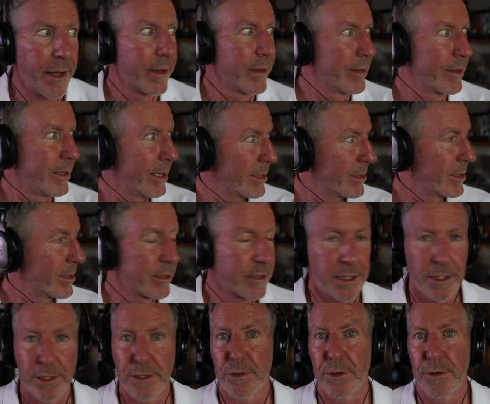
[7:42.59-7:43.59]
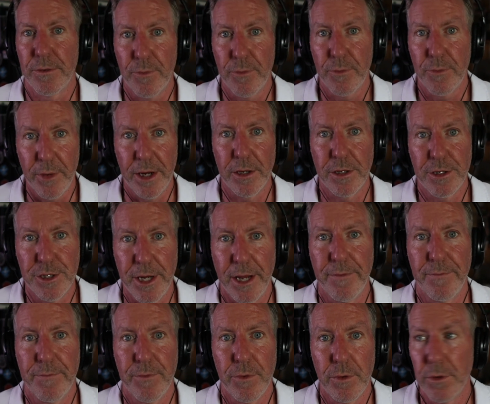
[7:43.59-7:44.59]
this is the sort of weird,
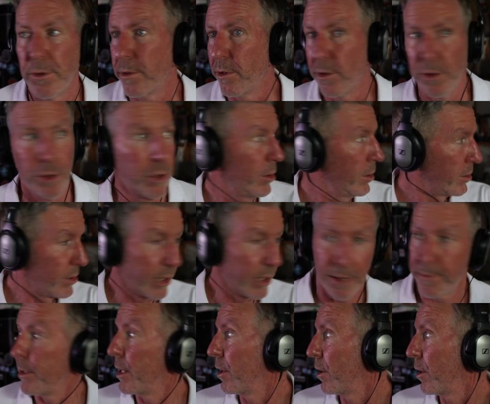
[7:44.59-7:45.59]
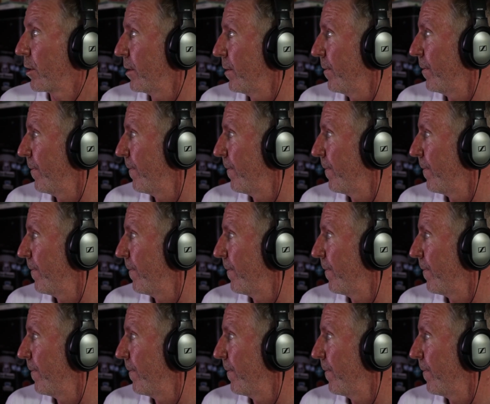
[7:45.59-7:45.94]
shameful. Is anybody looking?